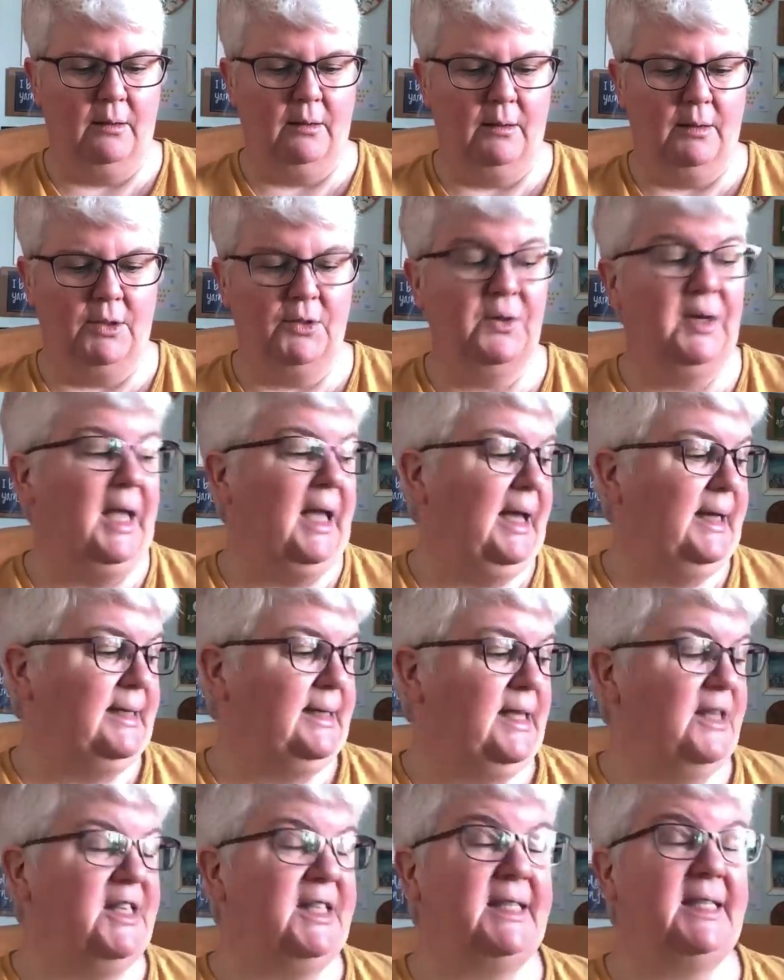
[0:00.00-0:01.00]
So yes,
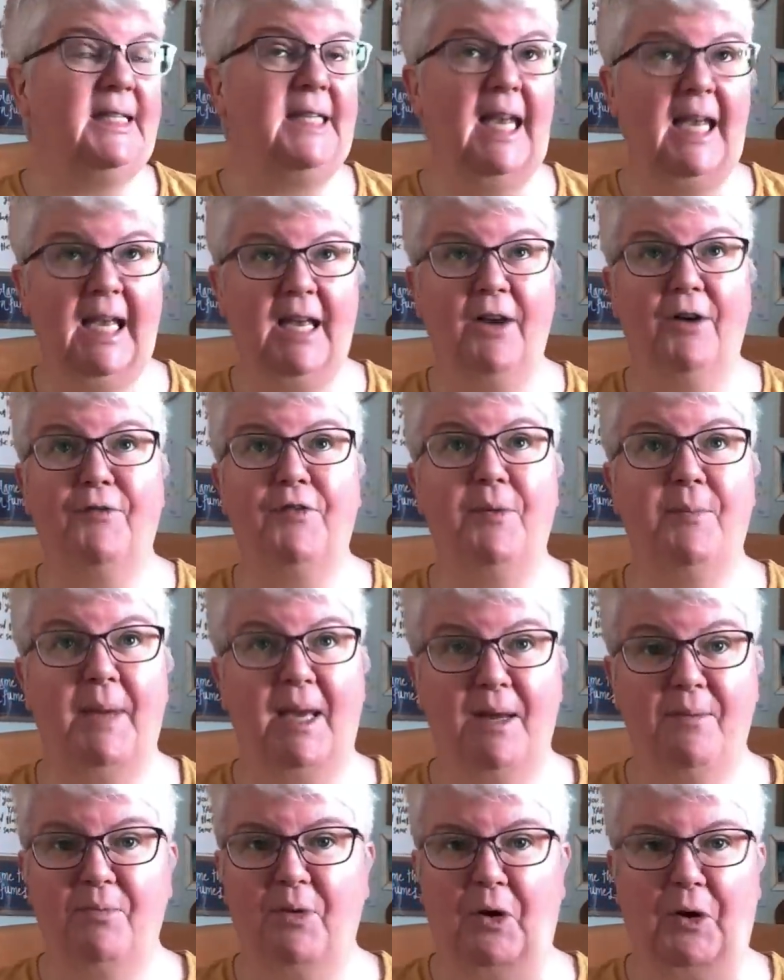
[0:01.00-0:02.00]
the steak of the
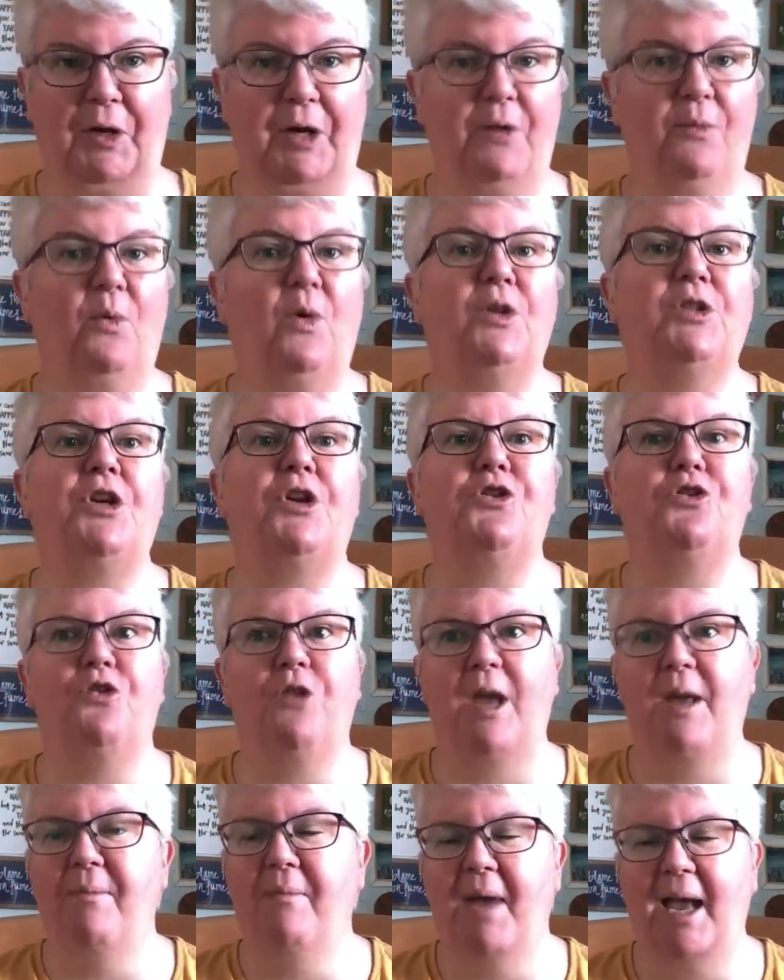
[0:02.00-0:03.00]
main body was a
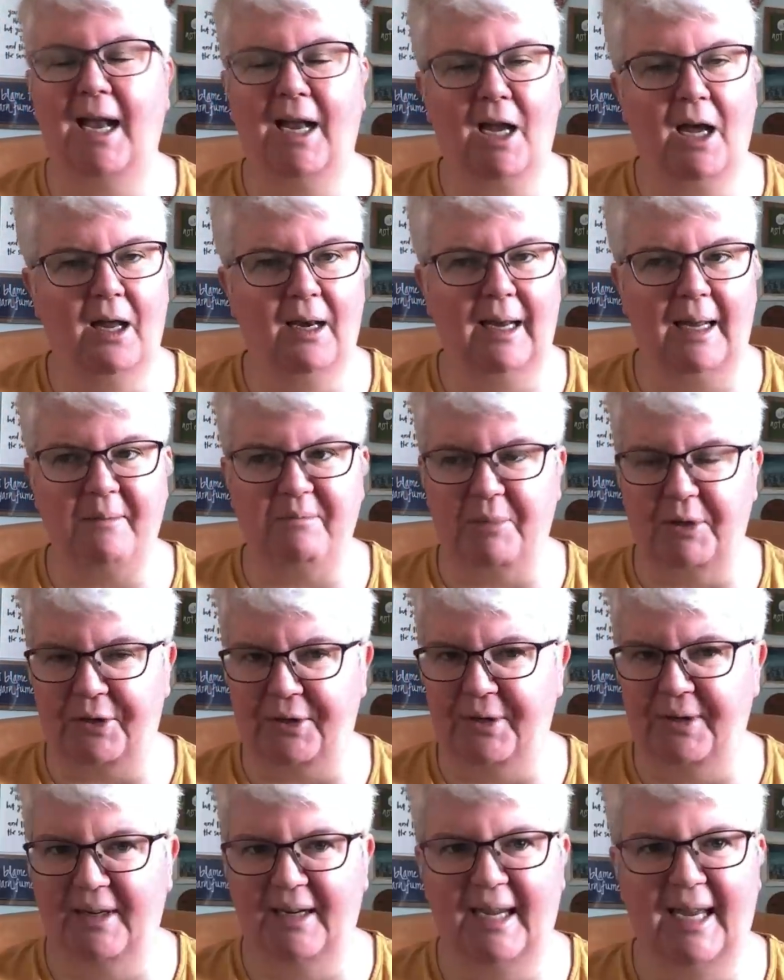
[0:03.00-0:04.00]
dream. It cut like
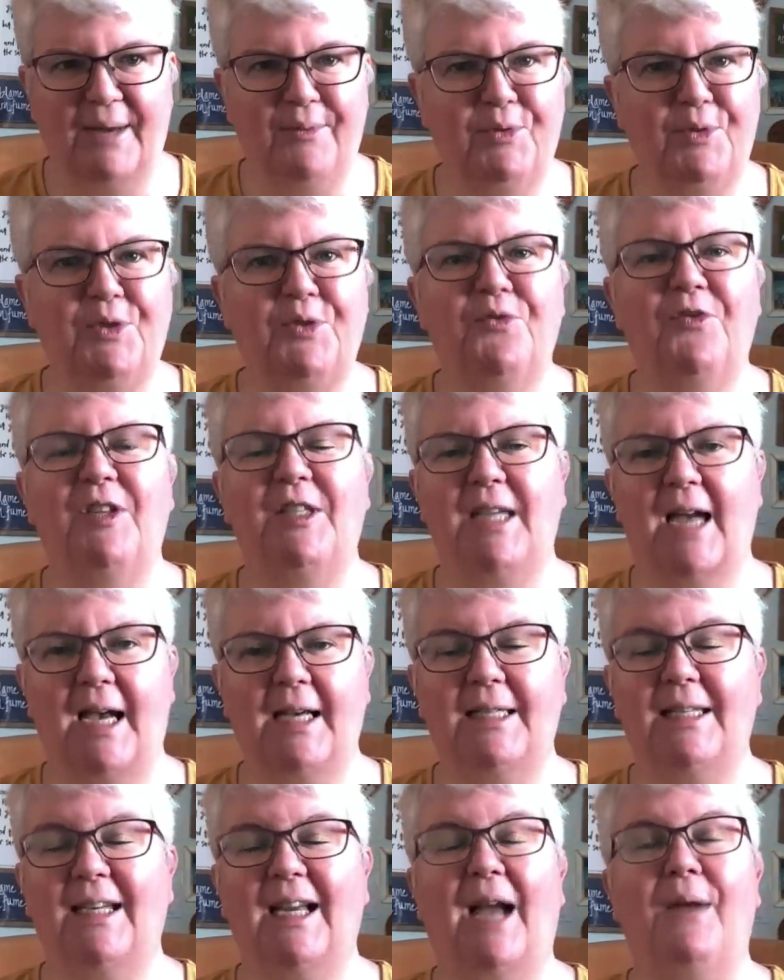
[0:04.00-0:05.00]
butter. It was
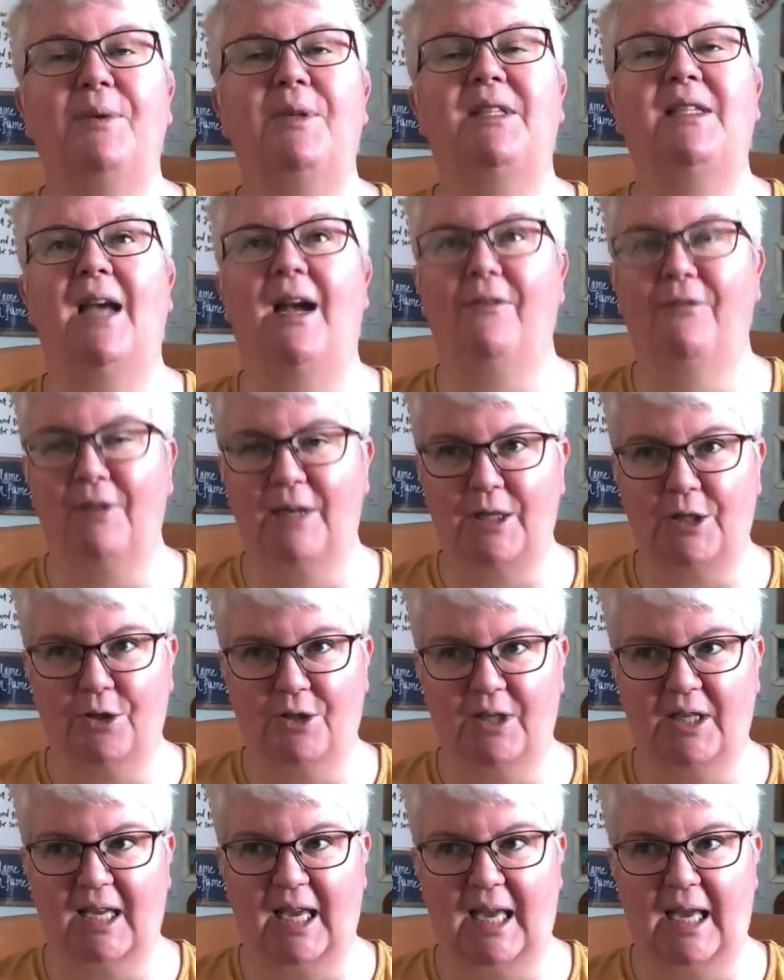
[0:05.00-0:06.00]
fantastic. I would definitely do
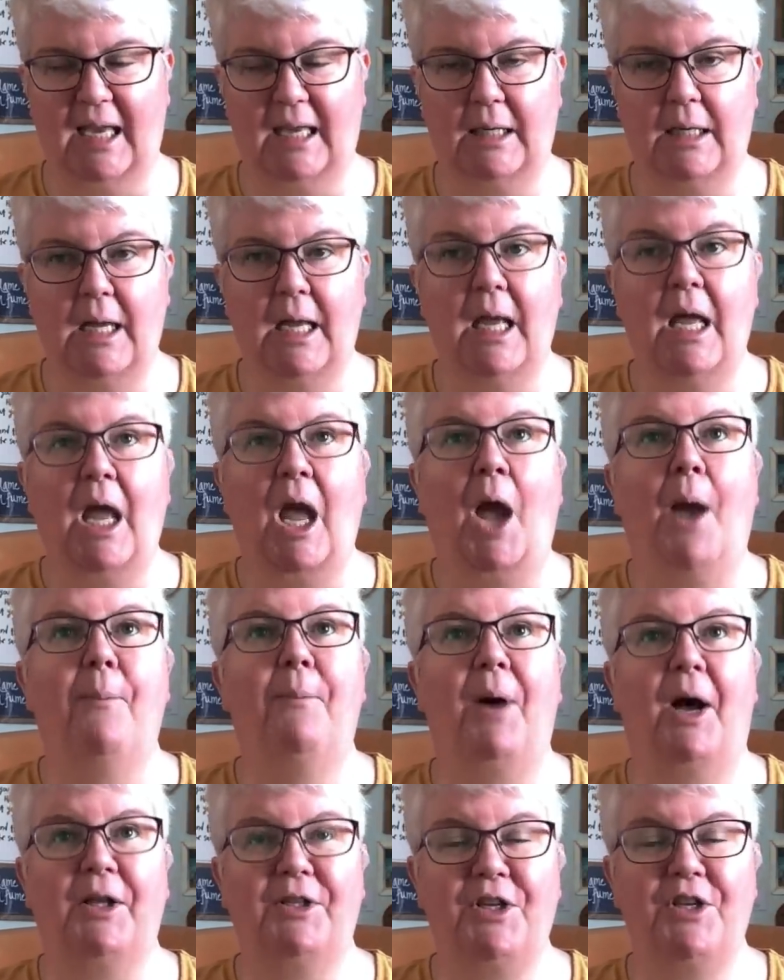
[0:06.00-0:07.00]
it again.
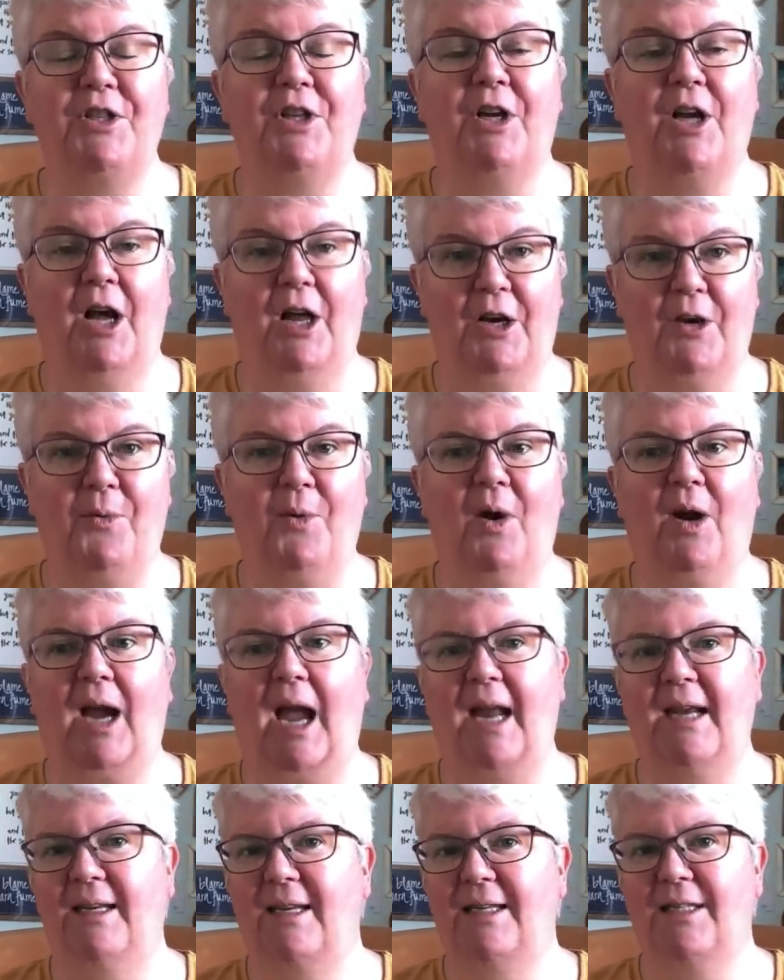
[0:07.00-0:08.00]
But the colour work,
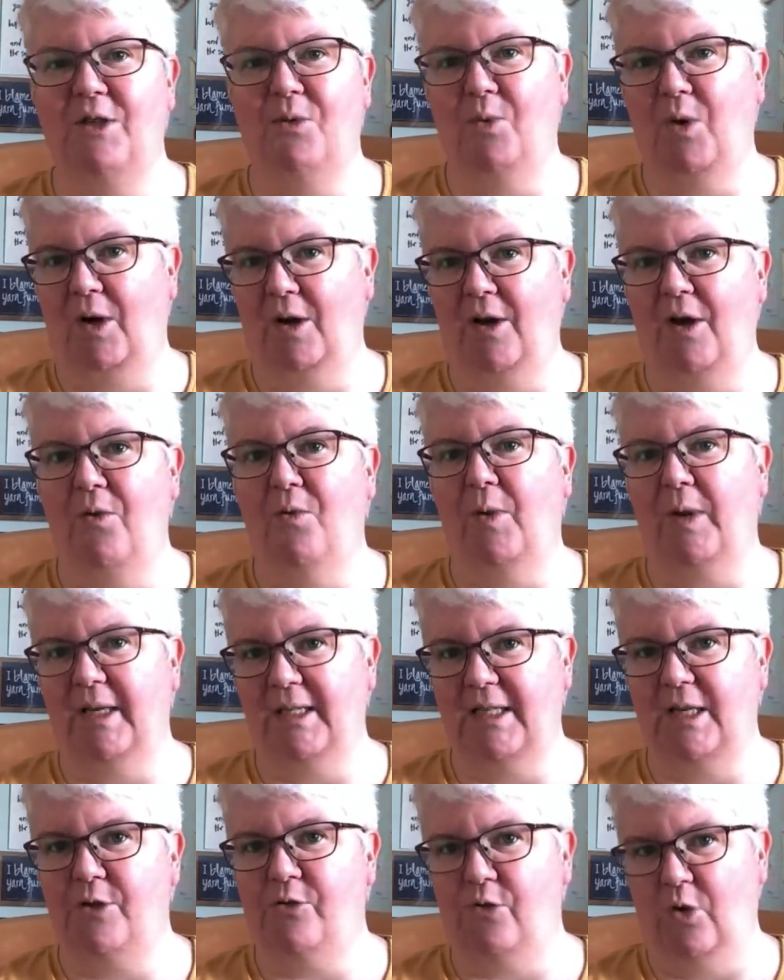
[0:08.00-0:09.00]
I need to work out what I
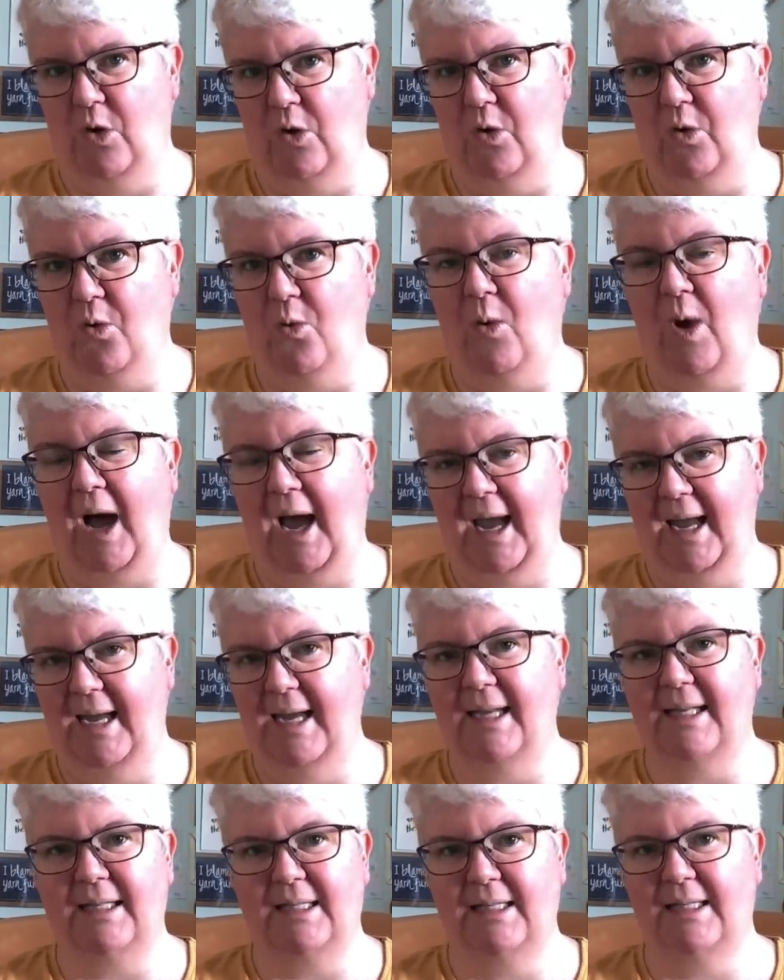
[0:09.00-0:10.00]
did wrong. Why?
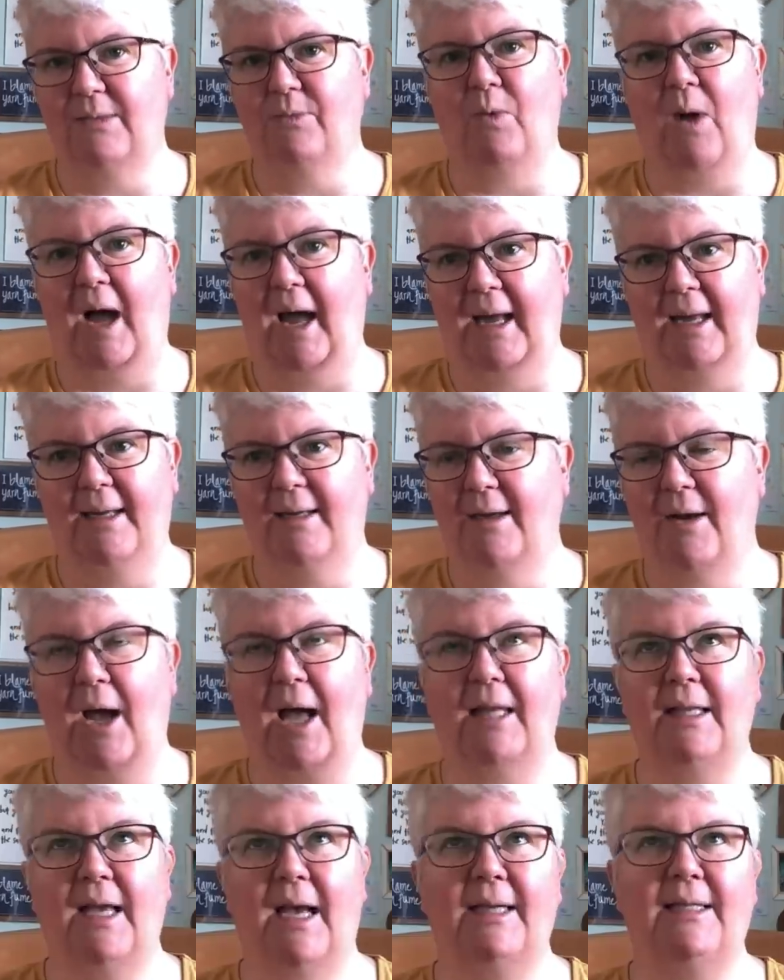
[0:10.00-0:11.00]

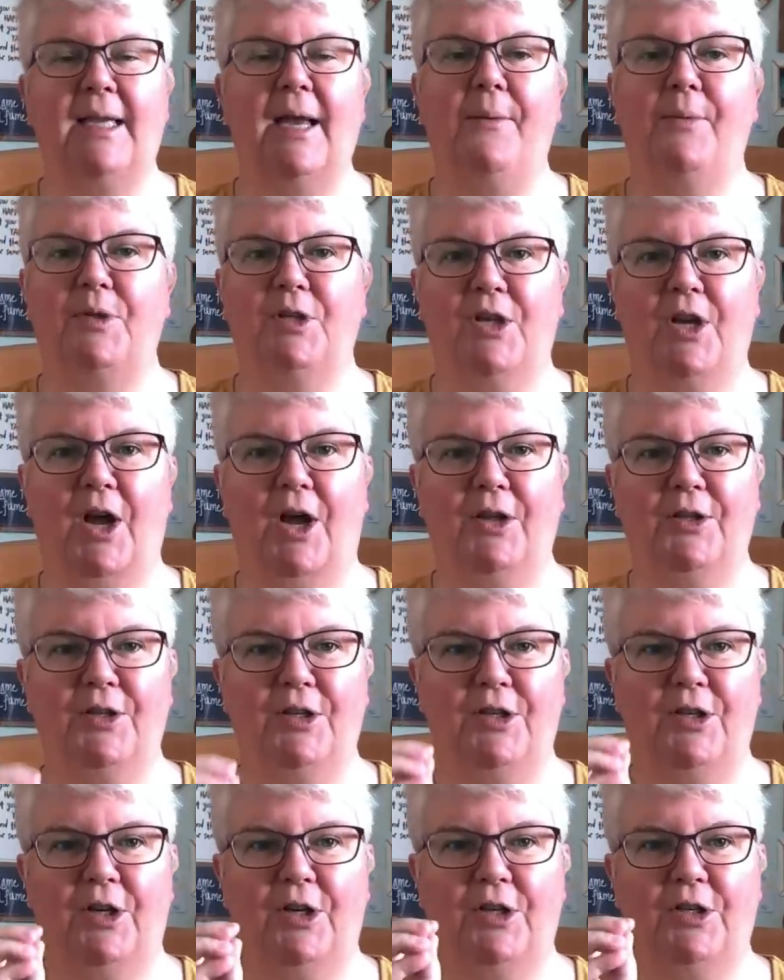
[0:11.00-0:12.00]
And as I was cutting
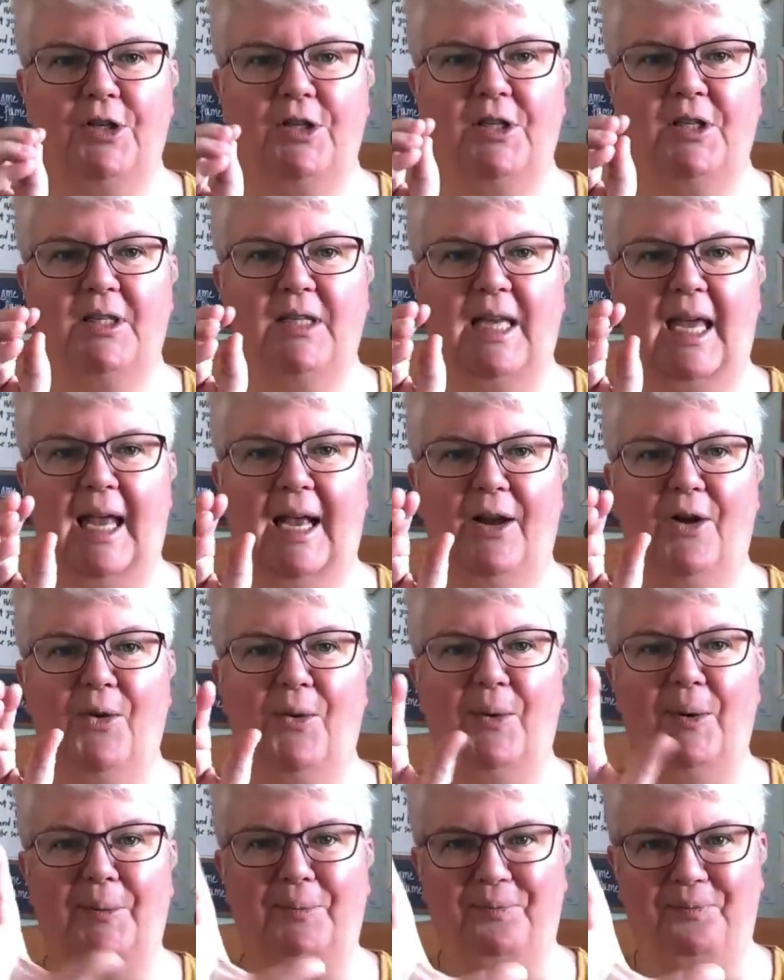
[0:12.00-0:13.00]
it, you could just see it
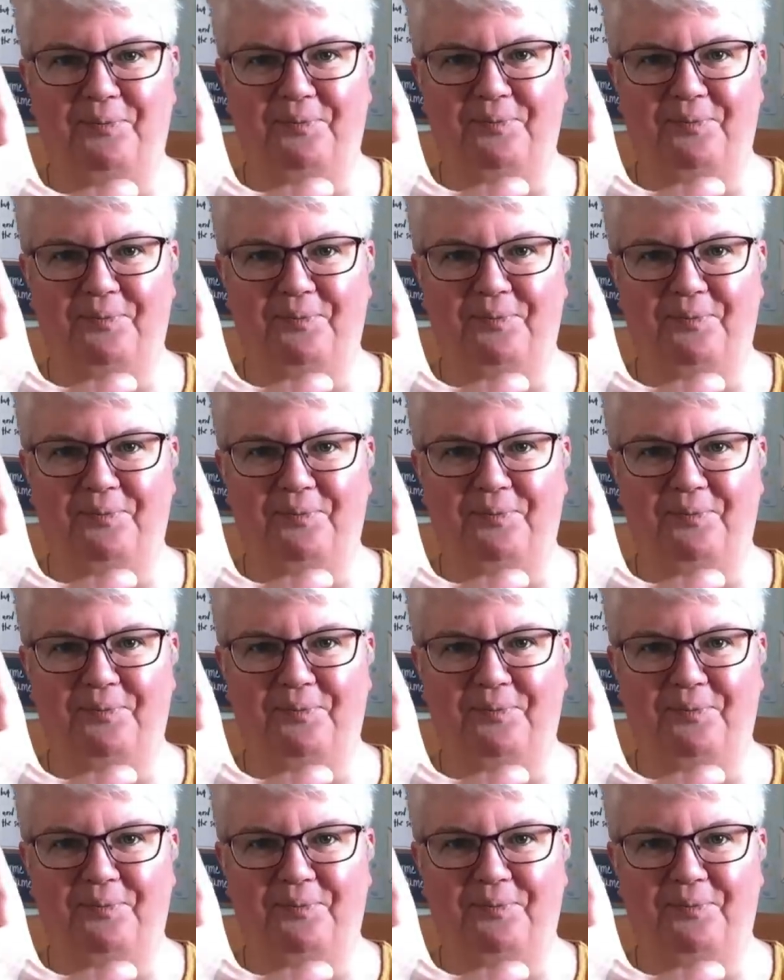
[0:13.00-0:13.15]
going.